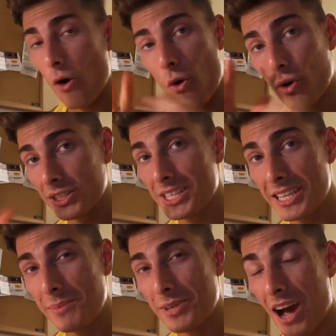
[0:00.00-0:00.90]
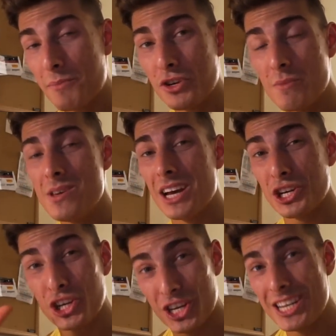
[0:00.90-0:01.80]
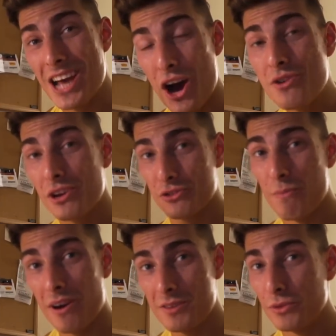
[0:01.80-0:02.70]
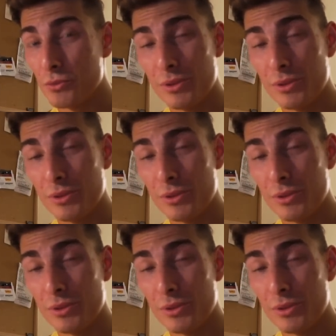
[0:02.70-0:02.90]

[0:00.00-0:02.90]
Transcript: Or at the same time, you could be a shitty unnatural bodybuilder.